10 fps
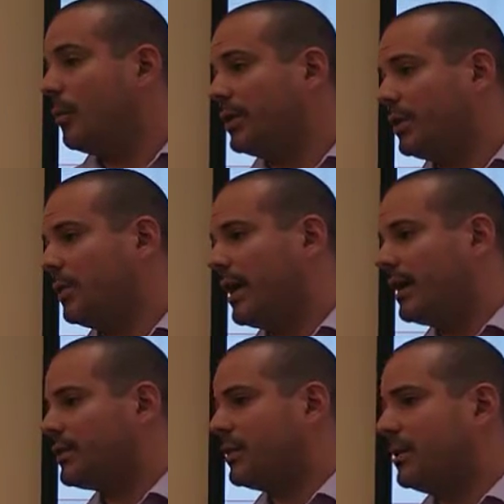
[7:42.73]
We do.
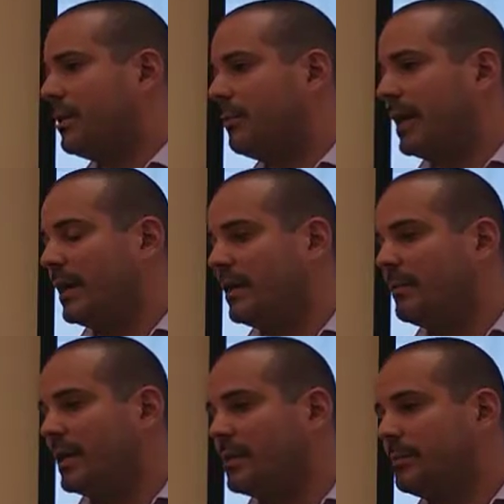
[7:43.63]
Actually,
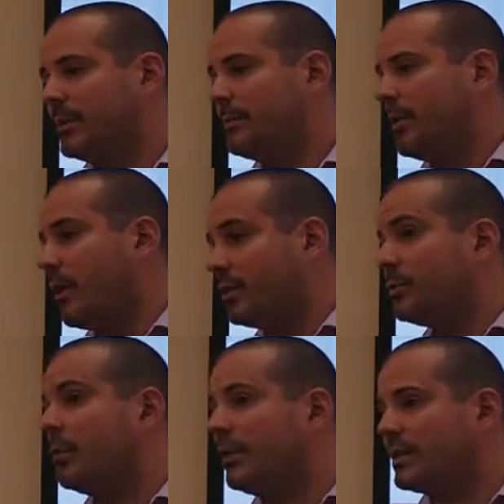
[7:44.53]
our
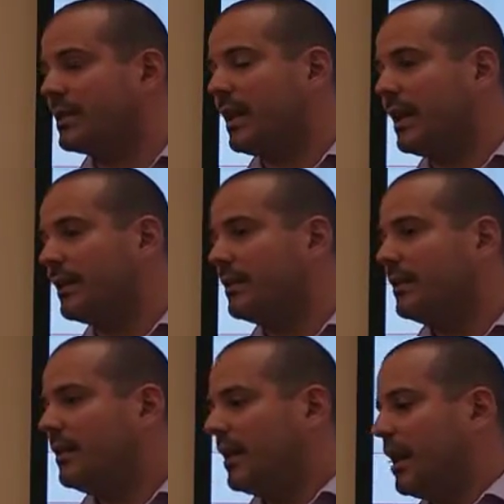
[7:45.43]
smallest client
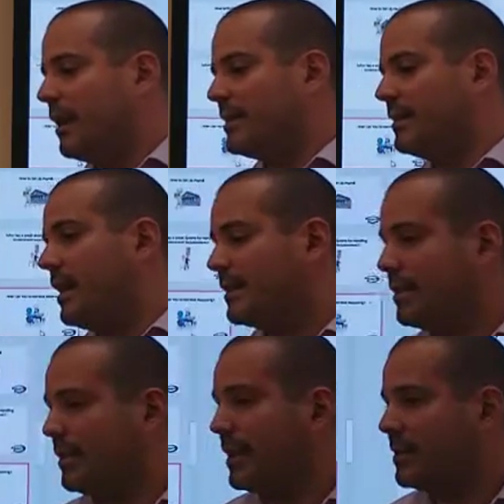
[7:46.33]
is a
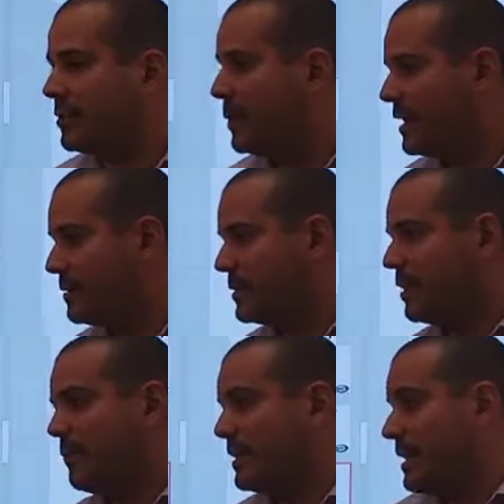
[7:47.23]
doctor that actually pays
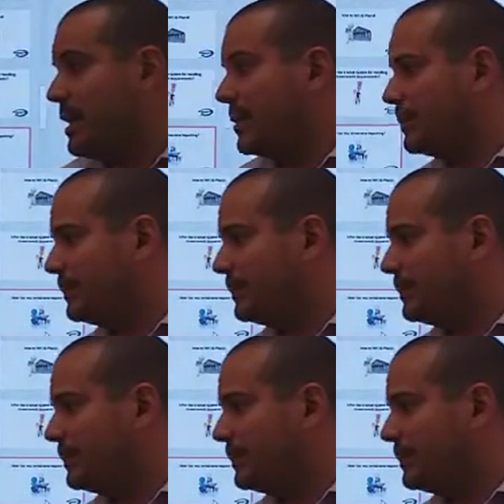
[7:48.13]
himself once a year.